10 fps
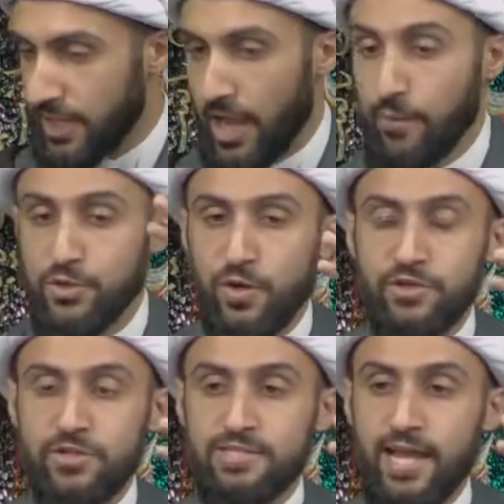And when you
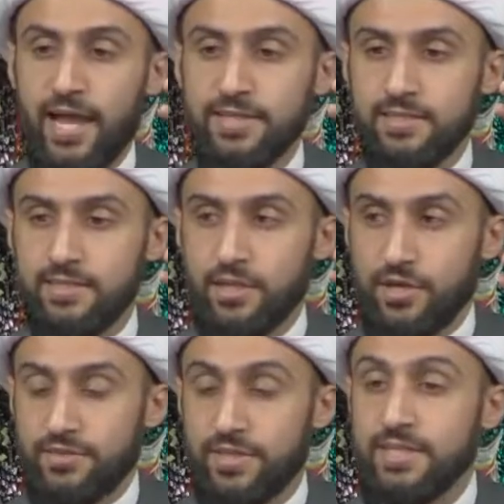understand
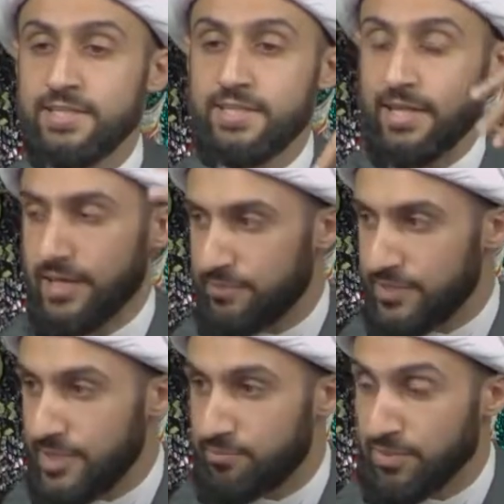the
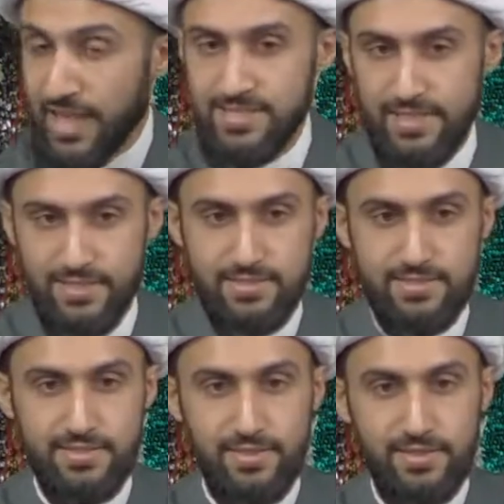ni'am, the
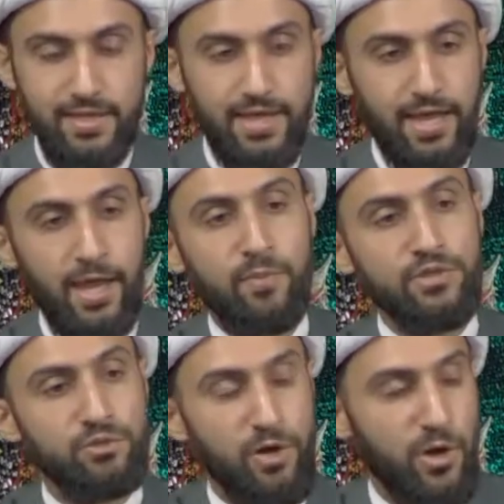blessings, and
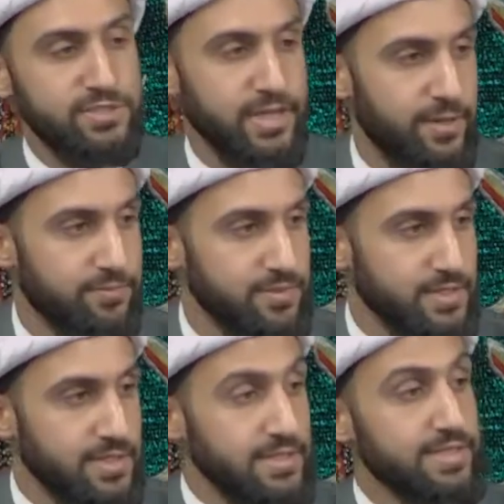what you owe to Him,
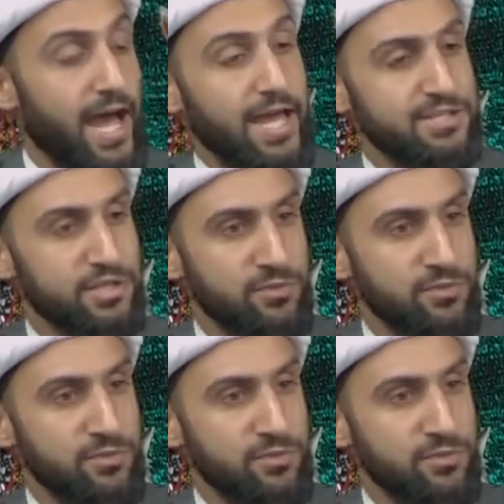that is the